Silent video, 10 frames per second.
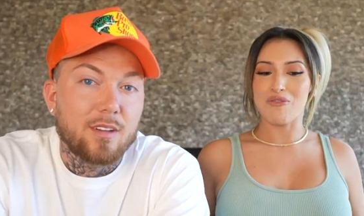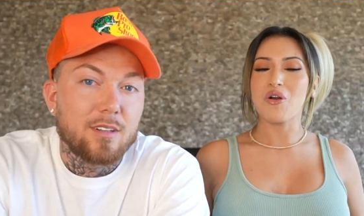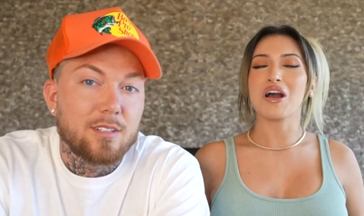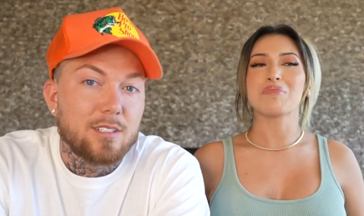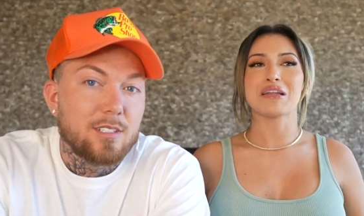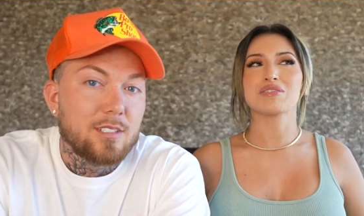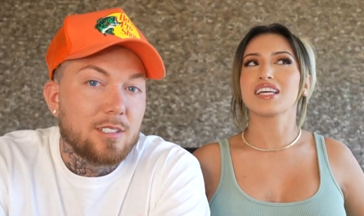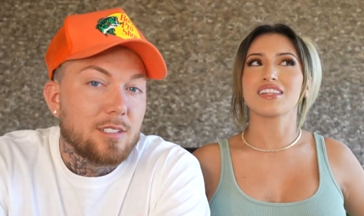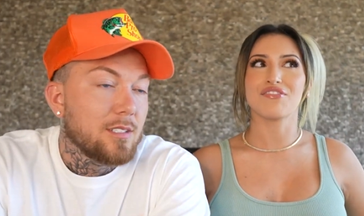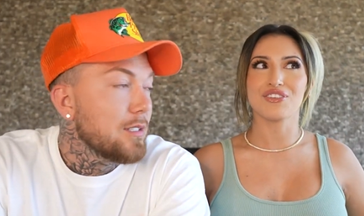Speaker 1: I woke up and I was like,
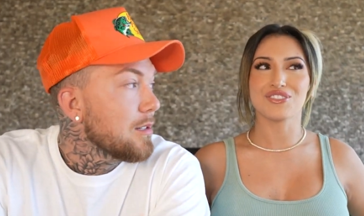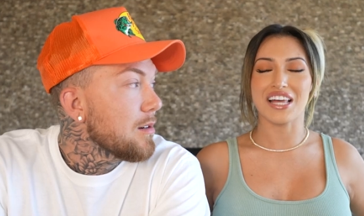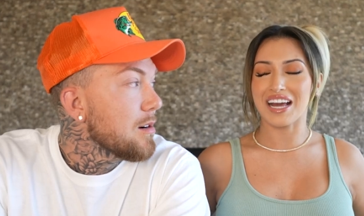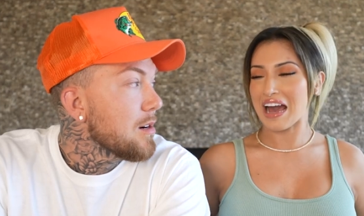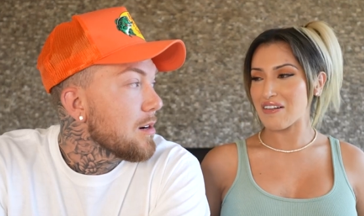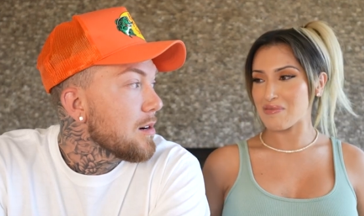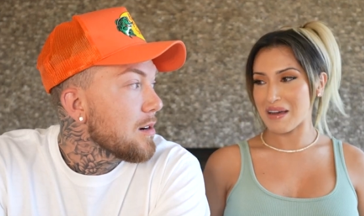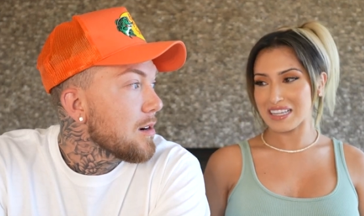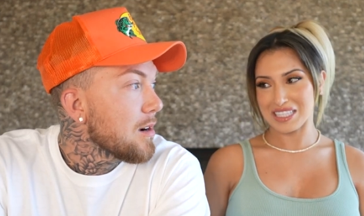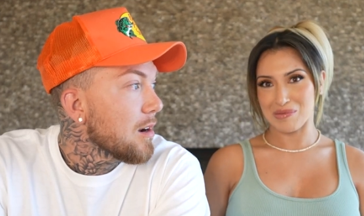it feels like I have a
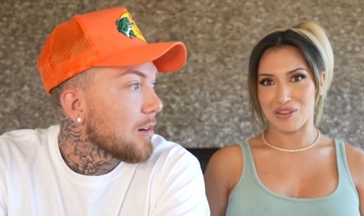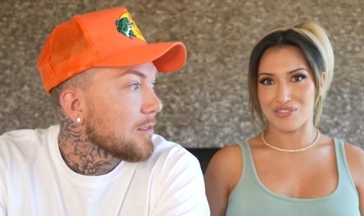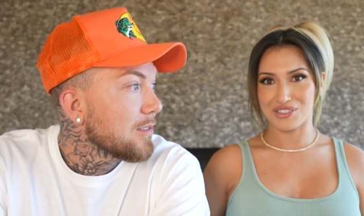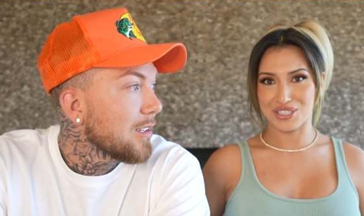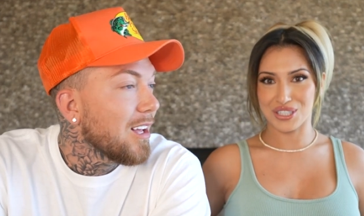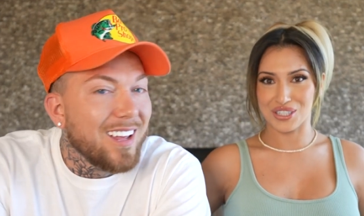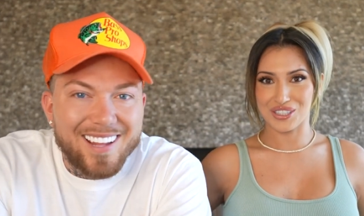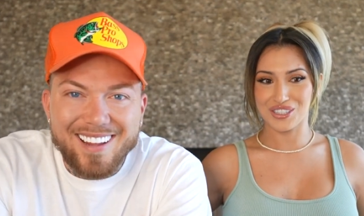basketball for sure.